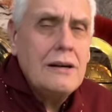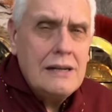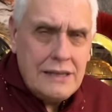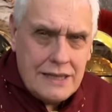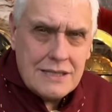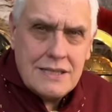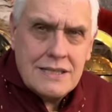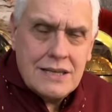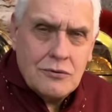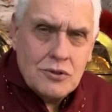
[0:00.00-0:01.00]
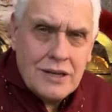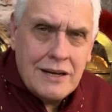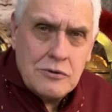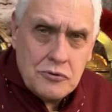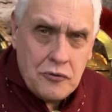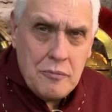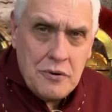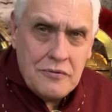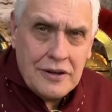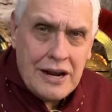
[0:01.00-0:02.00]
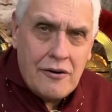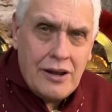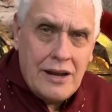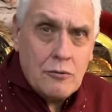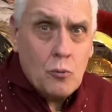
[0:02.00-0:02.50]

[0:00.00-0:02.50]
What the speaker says: yes, it tells you how to remove an arrowhead,